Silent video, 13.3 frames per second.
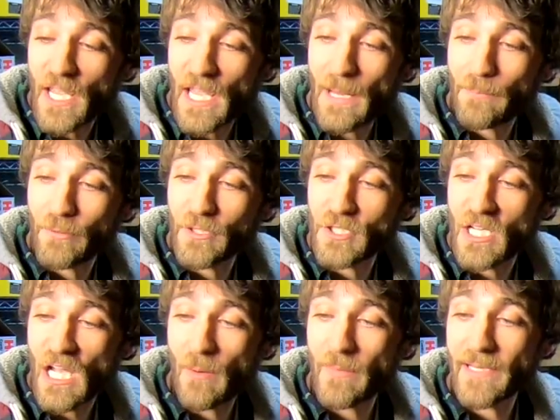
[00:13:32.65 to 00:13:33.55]
amperage
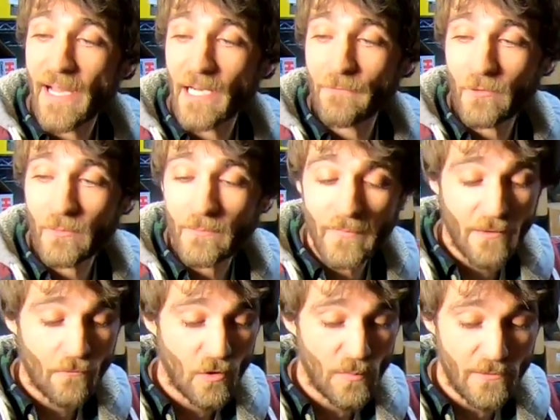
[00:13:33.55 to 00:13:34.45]
coming out of them,
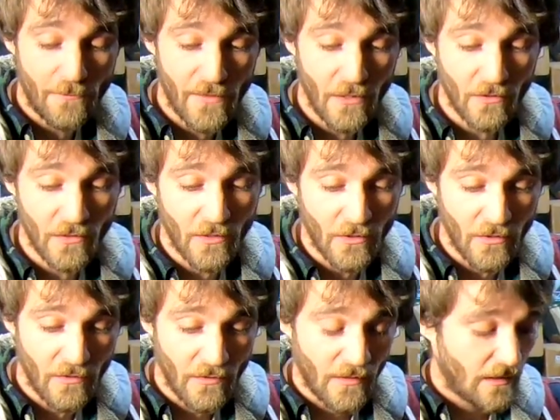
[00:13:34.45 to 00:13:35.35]
and we'll be feeling
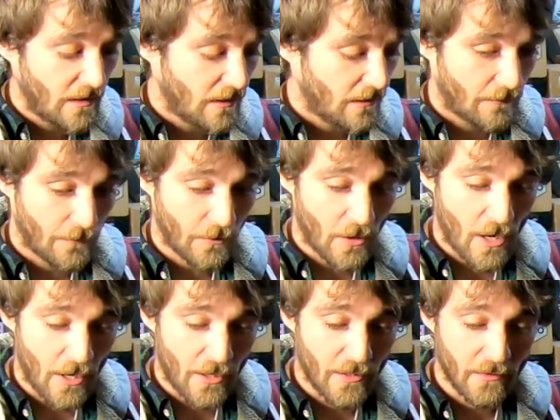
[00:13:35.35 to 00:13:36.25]
good for our